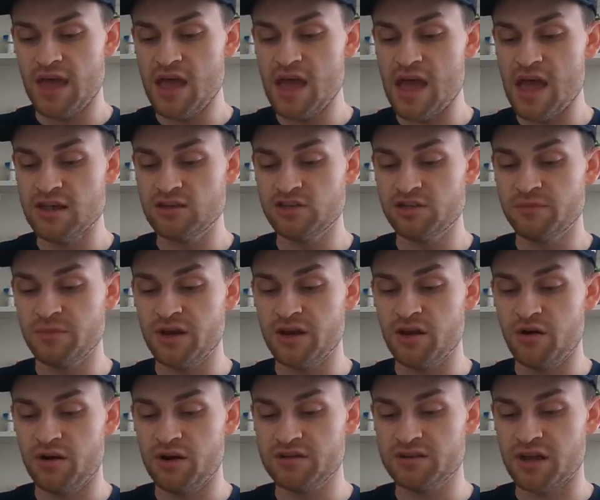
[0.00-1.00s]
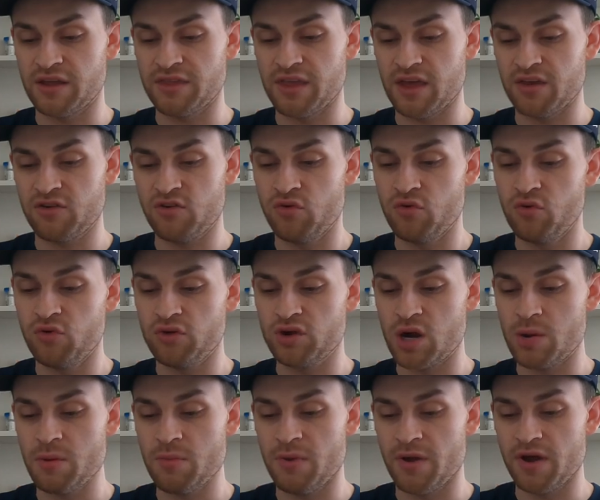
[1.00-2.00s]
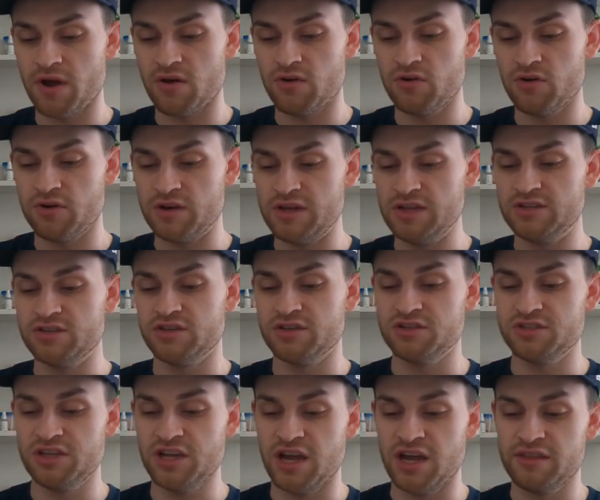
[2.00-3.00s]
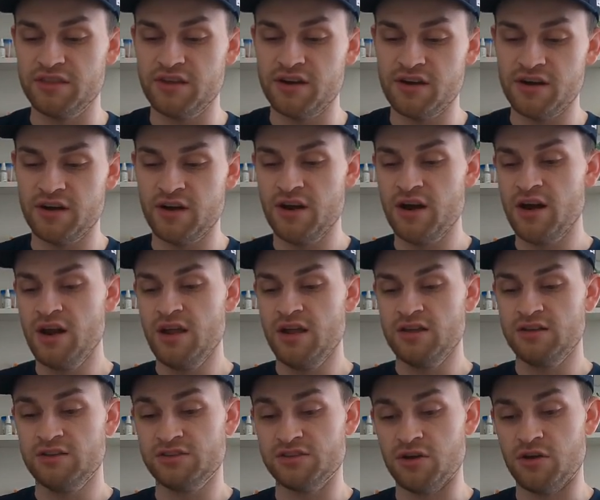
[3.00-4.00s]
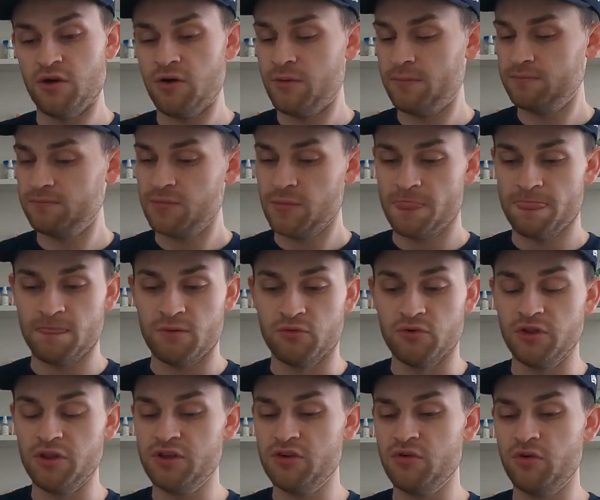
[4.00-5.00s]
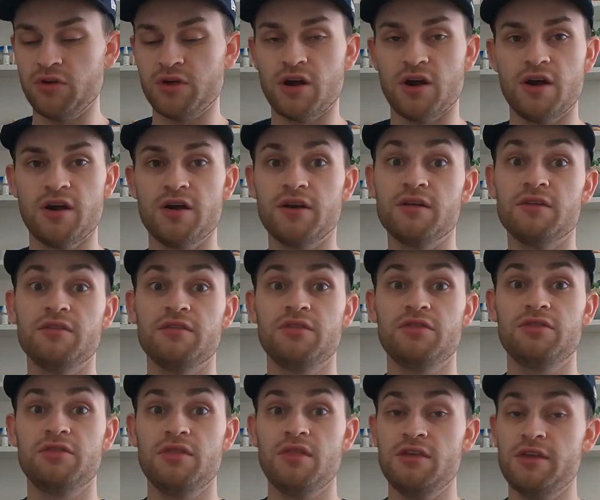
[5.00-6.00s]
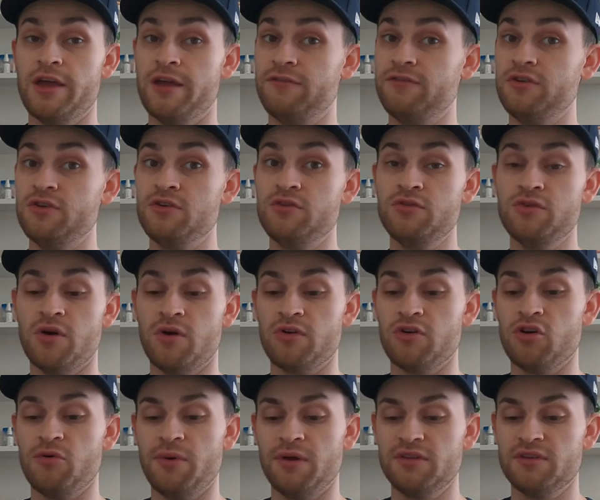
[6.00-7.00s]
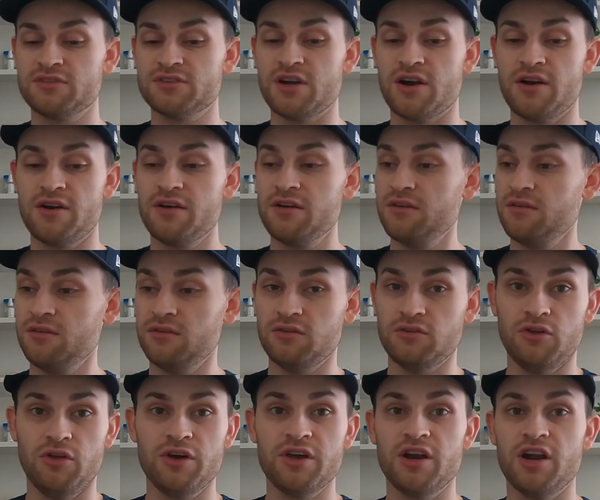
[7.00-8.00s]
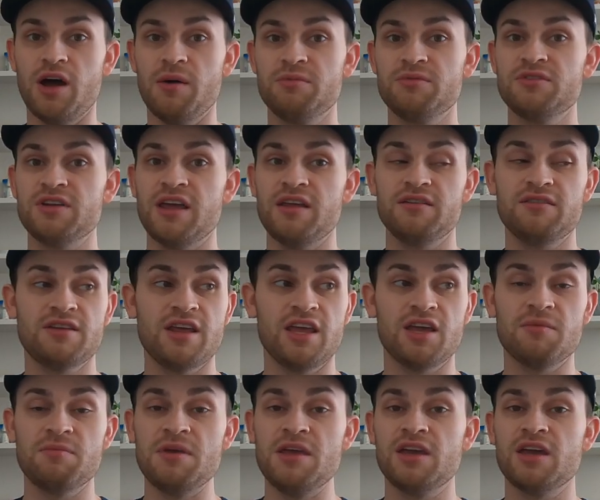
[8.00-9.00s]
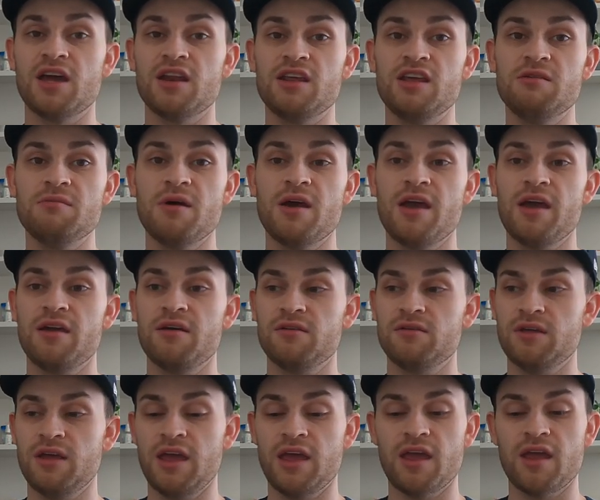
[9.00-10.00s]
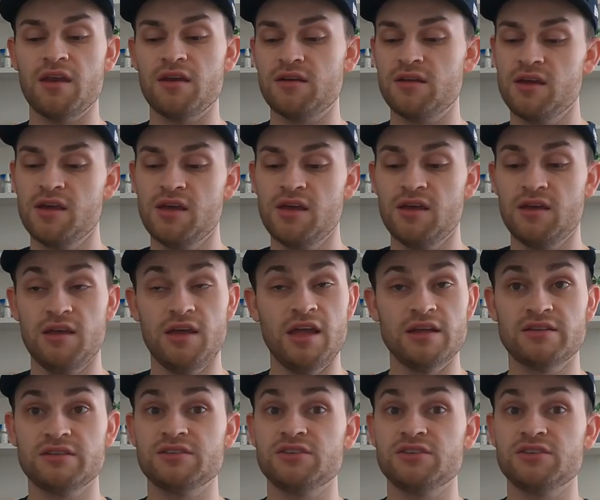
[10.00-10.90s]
as you may know, and it's got that cool Kirby Puckett rookie jersey on there. So really cool card. If you don't know about this card, look it up. Take a peek on eBay, and it's